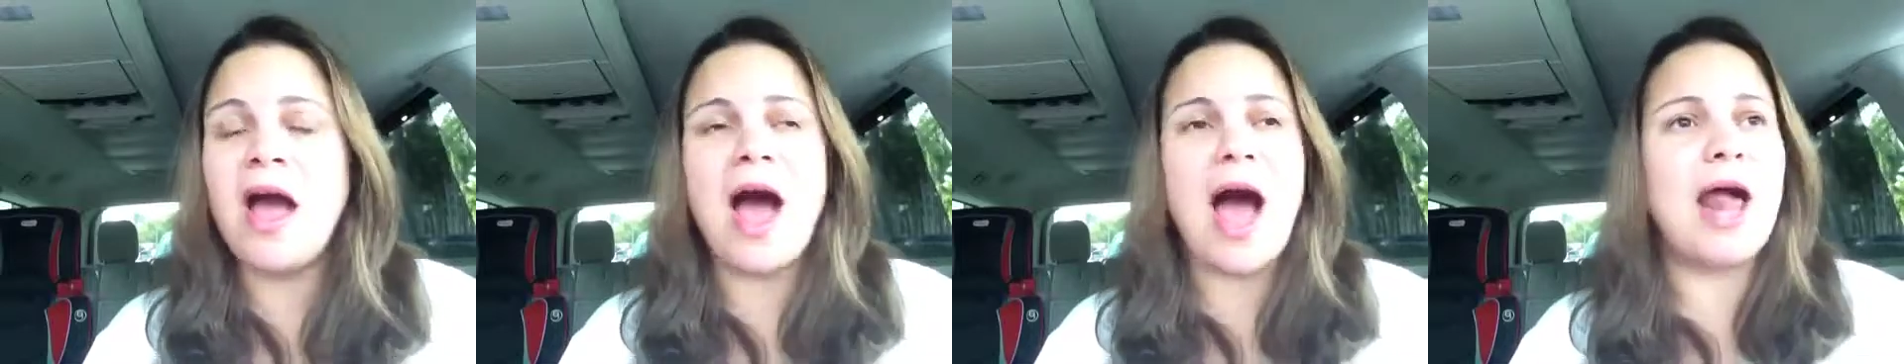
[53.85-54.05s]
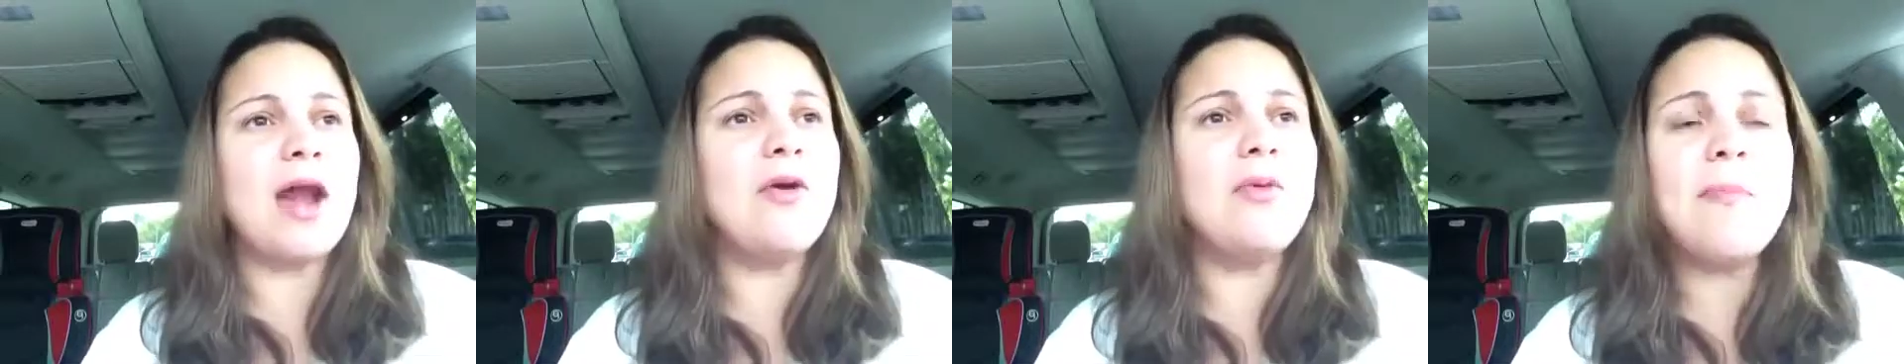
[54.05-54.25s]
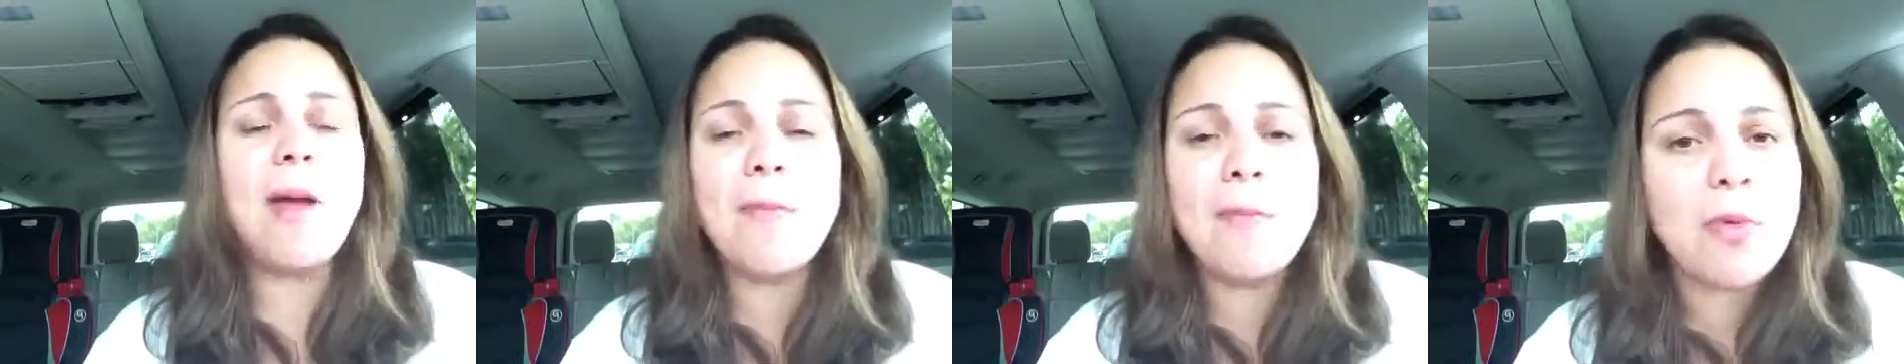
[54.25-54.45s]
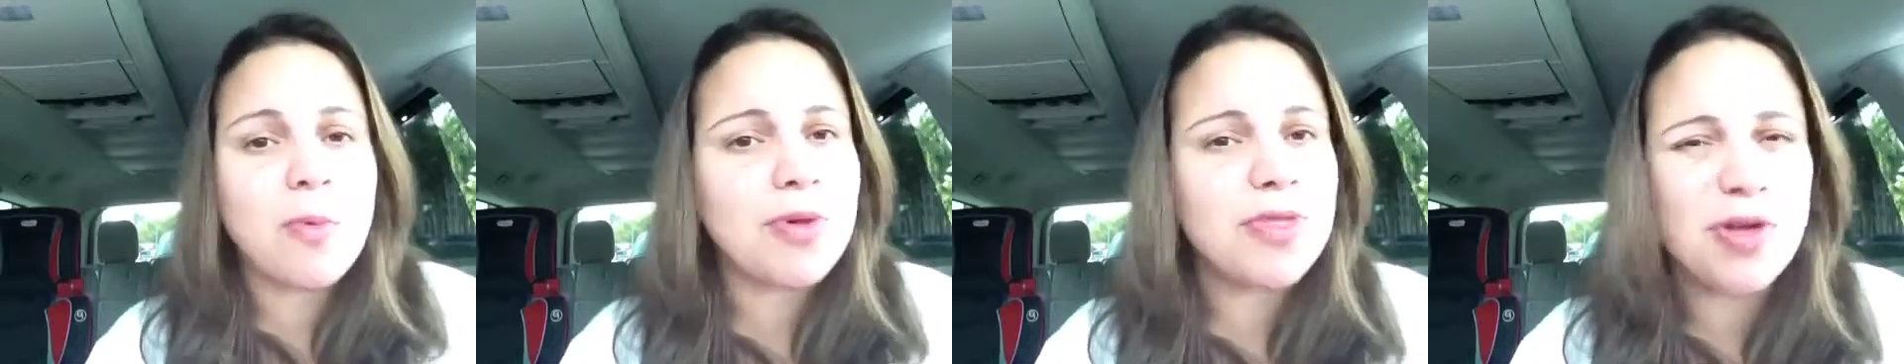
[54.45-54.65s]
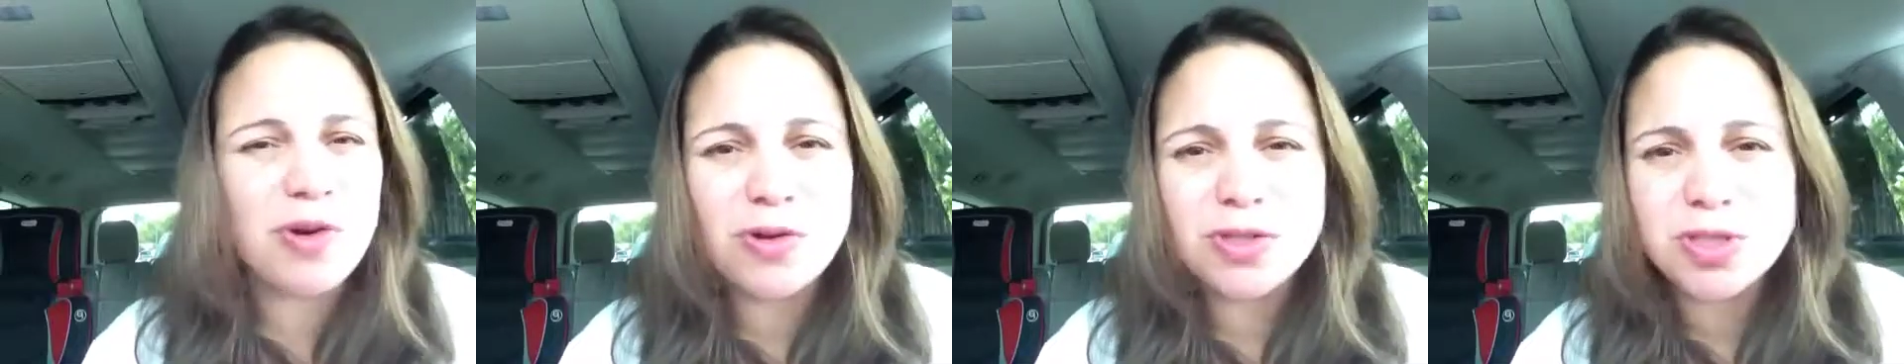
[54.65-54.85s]
I don't remember
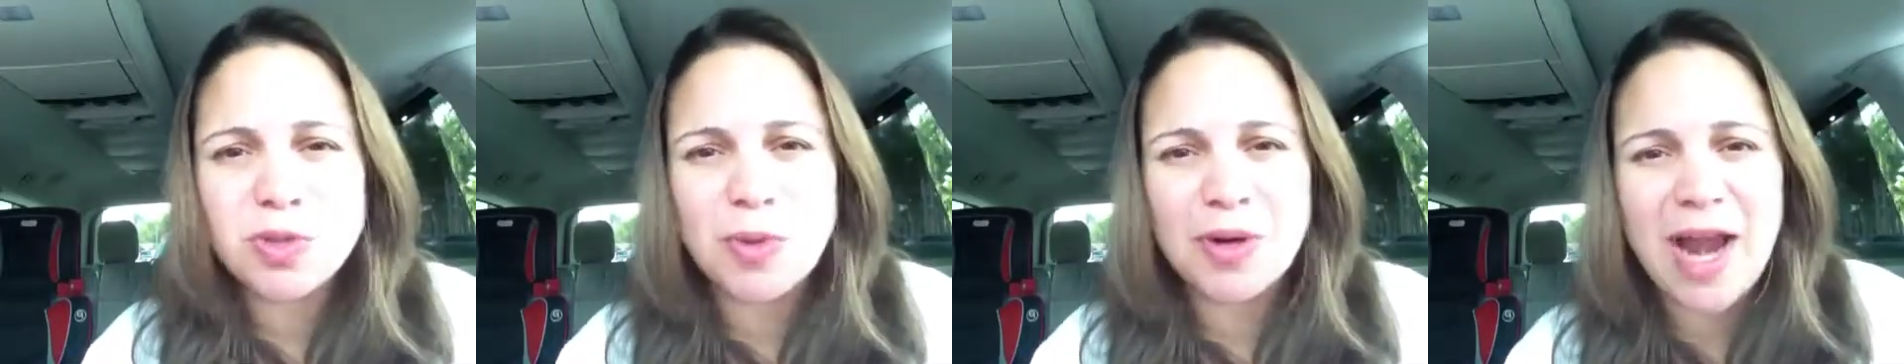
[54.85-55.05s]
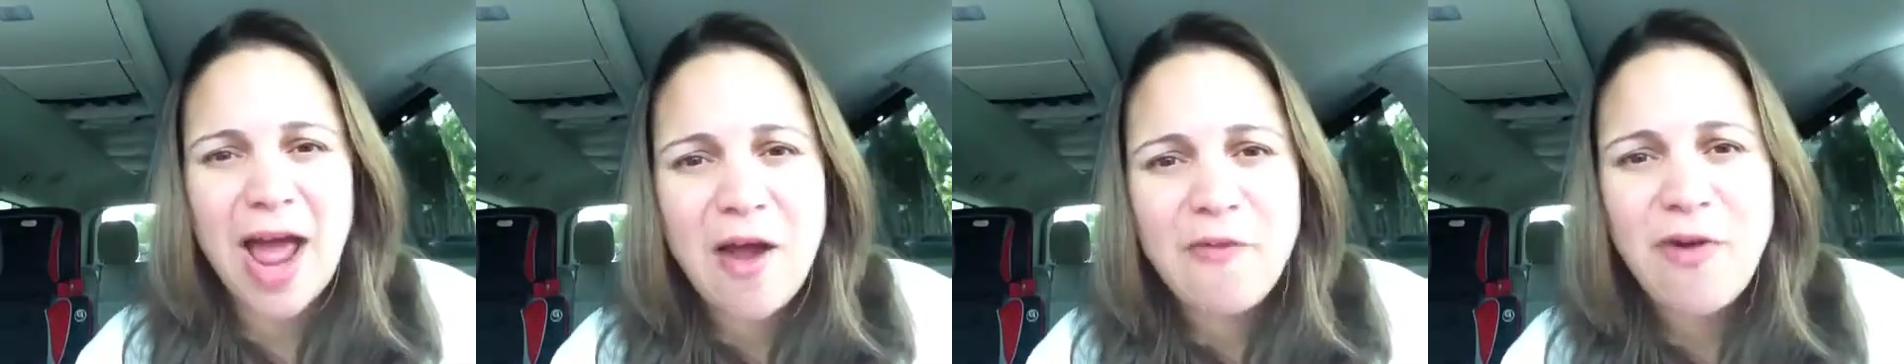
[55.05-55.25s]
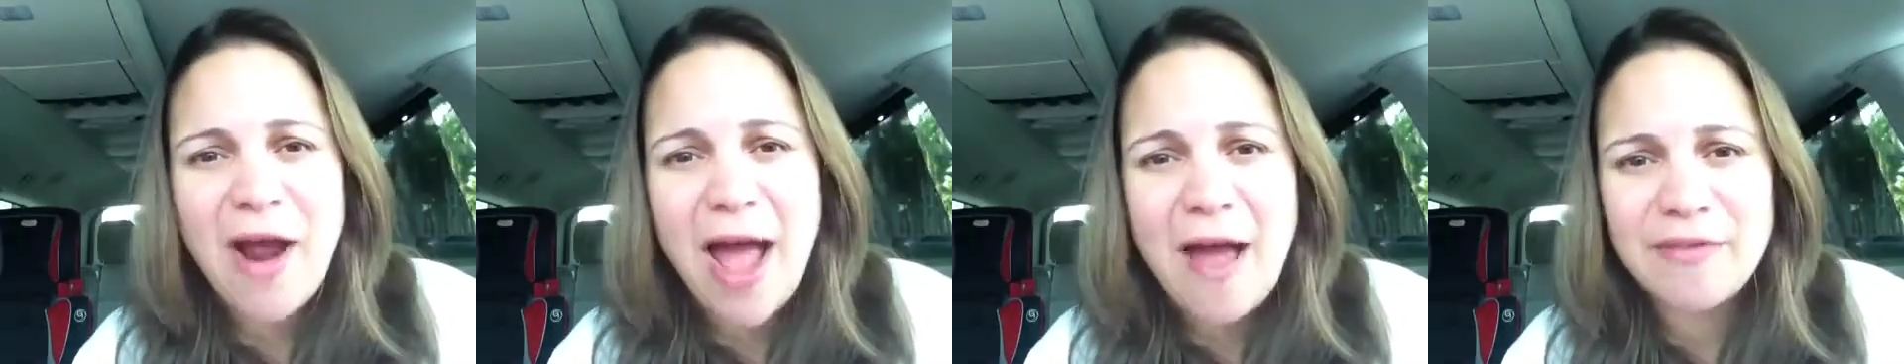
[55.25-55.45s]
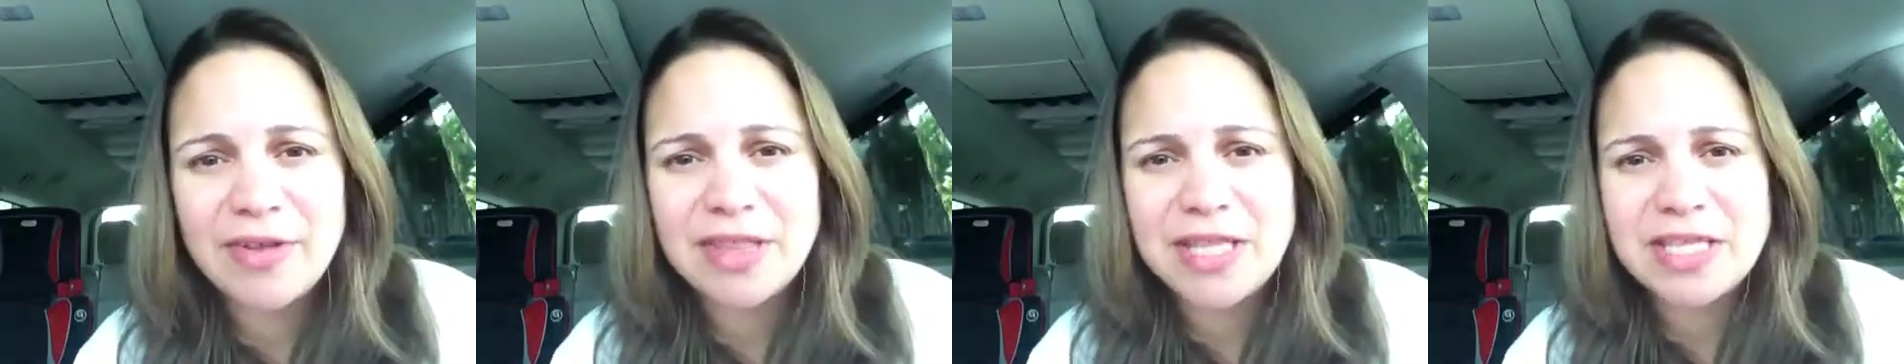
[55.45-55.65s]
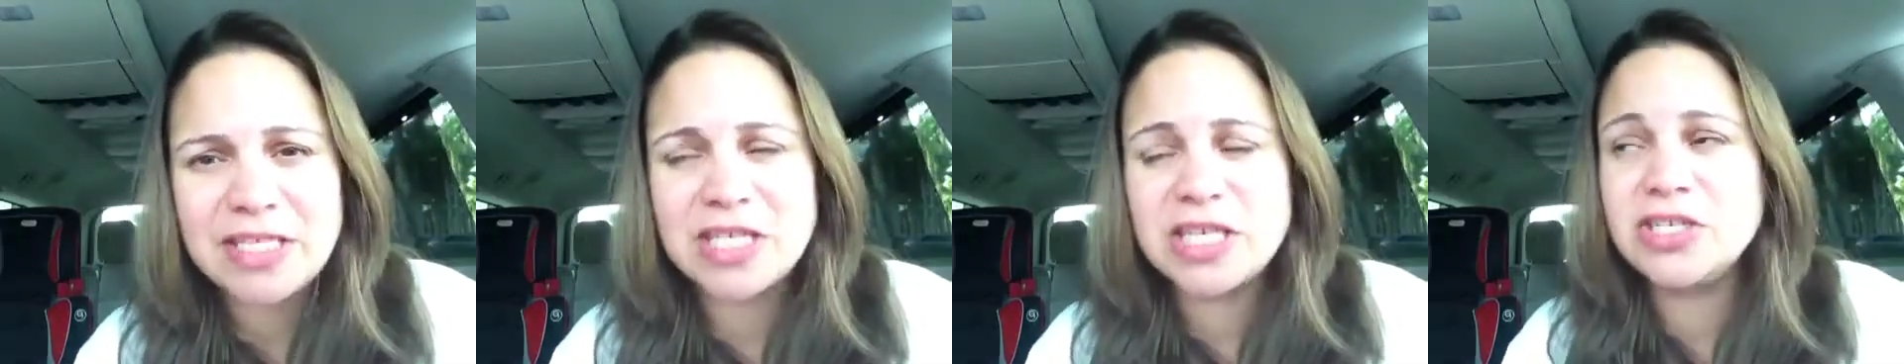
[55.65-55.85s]
with the older one ever having
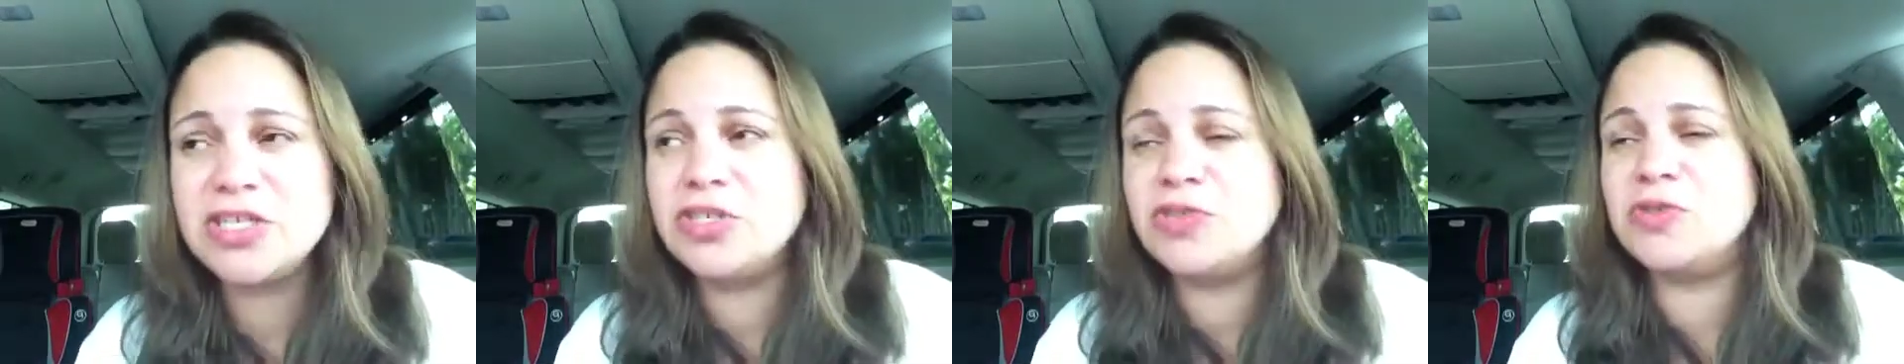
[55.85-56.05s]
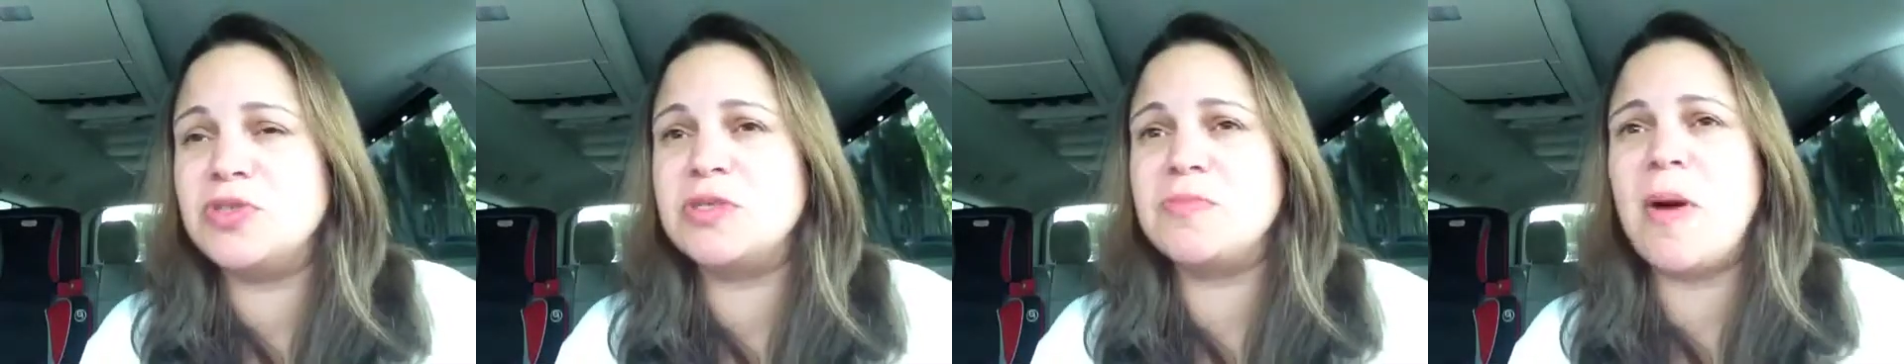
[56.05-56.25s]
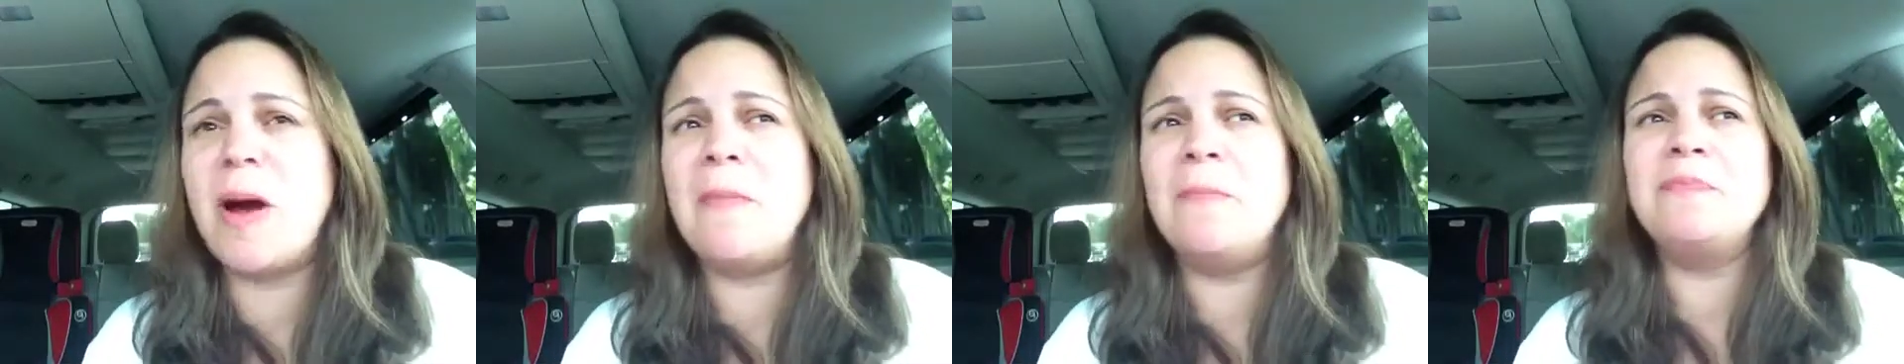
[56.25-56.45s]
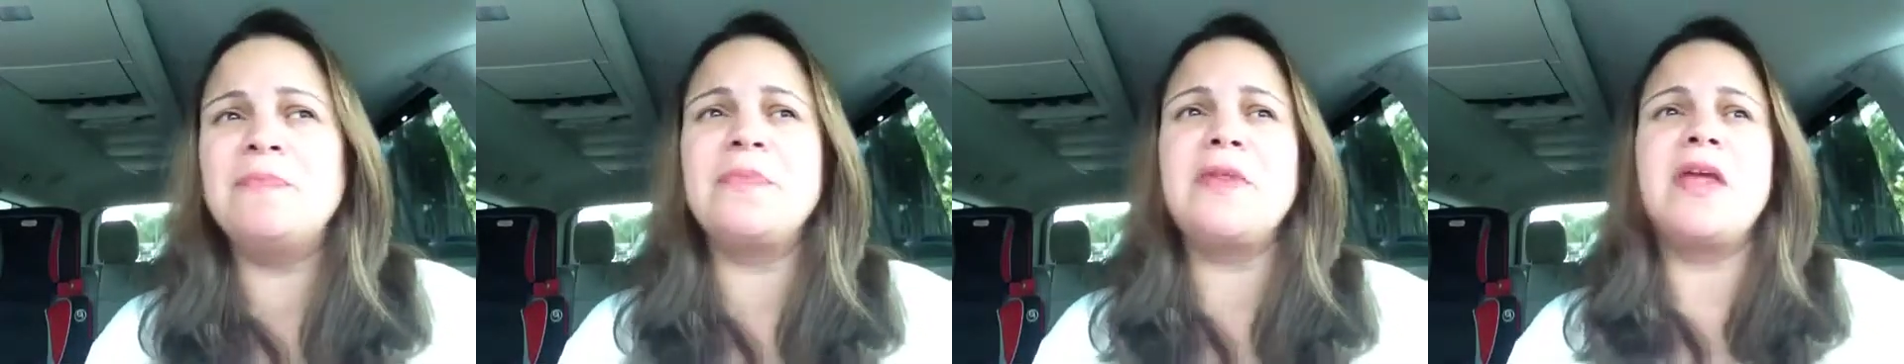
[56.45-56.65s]
these issues, but